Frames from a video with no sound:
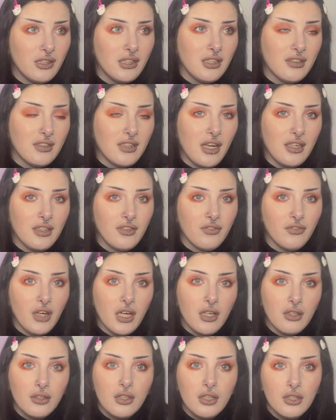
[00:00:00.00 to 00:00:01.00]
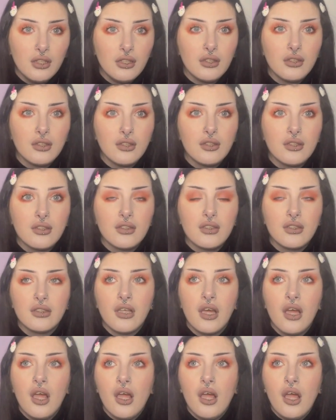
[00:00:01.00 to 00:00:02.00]
the size of their lungs.
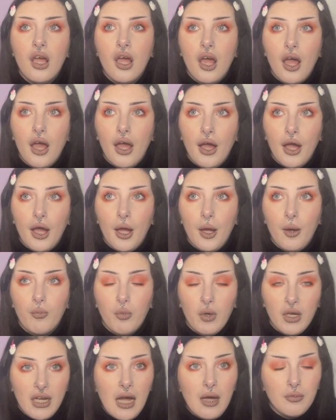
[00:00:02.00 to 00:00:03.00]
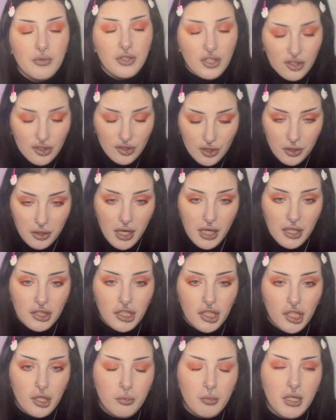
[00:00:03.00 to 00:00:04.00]
When hamsters do get
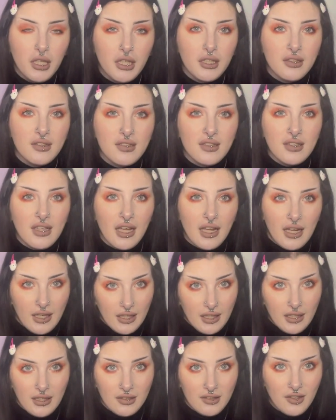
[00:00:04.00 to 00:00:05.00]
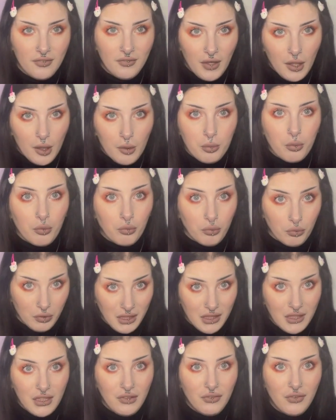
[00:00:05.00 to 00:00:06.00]
tumours, they develop
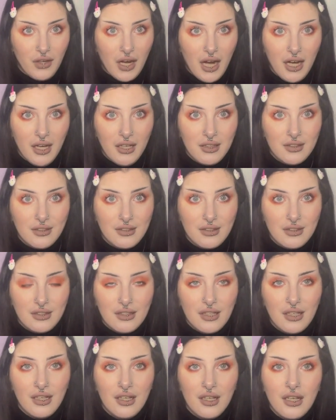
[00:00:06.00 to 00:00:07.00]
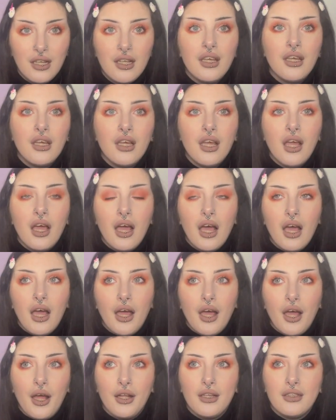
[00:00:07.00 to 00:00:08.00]
really fast,
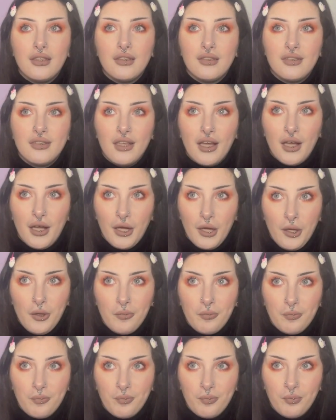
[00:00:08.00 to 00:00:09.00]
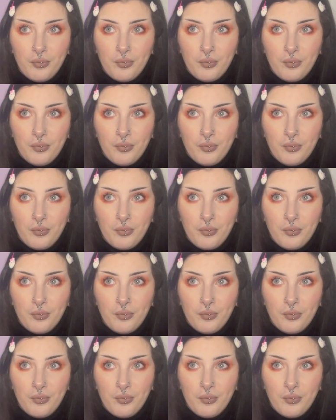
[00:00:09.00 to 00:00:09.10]
and they're